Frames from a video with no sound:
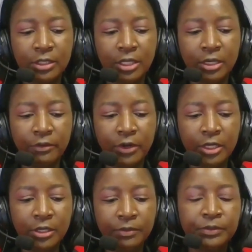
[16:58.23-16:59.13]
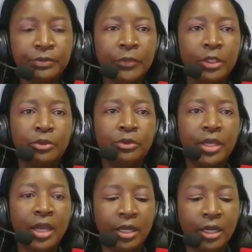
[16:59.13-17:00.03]
delivery to
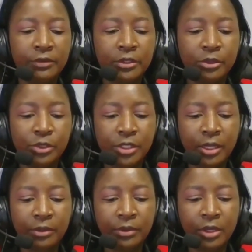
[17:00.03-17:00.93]
the archives user.